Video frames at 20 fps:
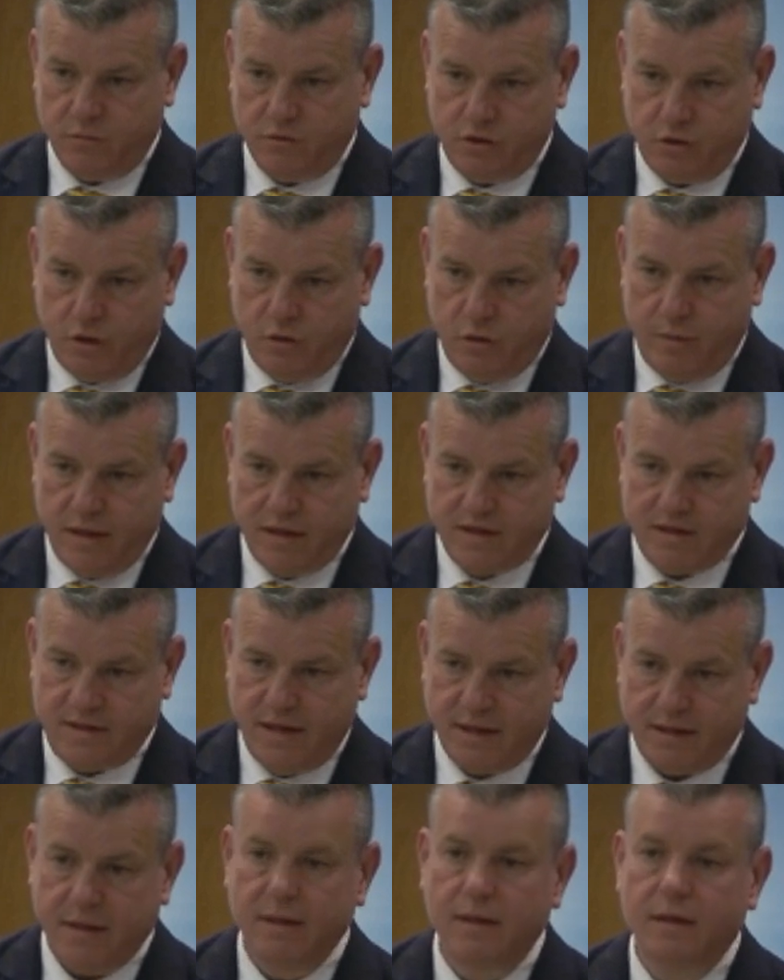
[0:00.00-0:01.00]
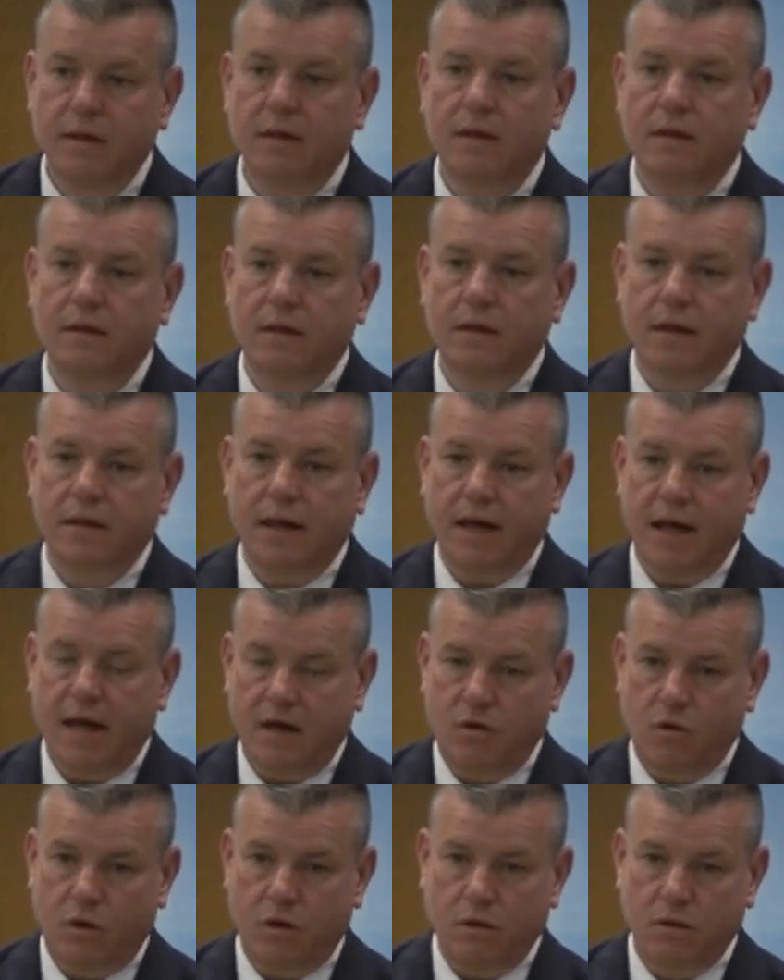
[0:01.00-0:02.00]
I'm sure, by the state in the
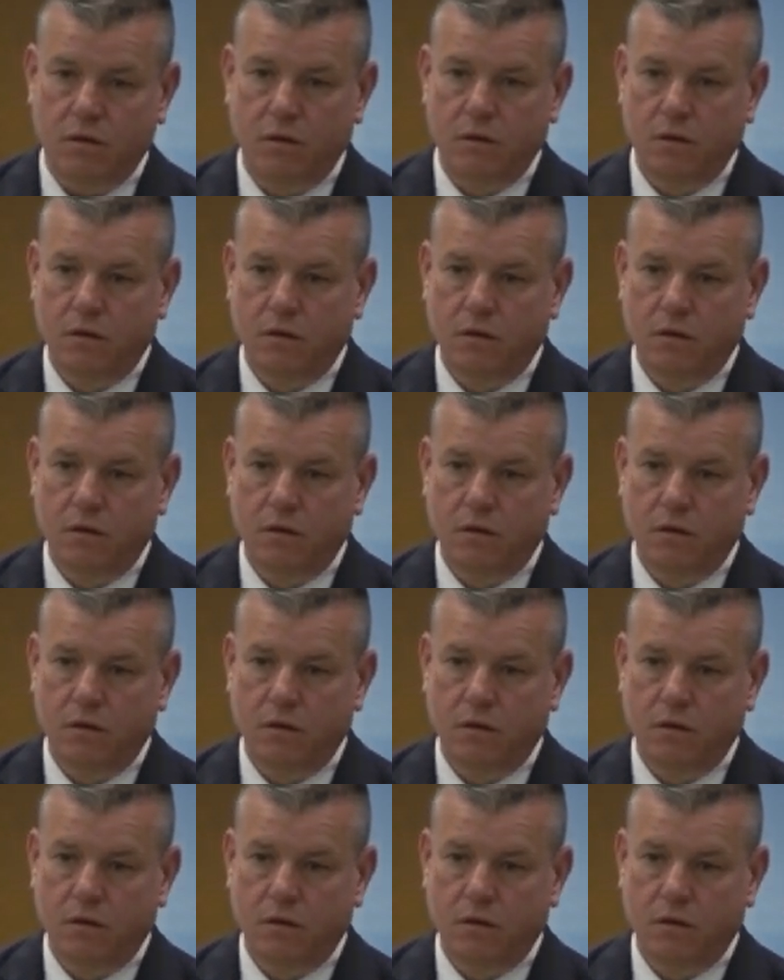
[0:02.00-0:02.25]
High Court.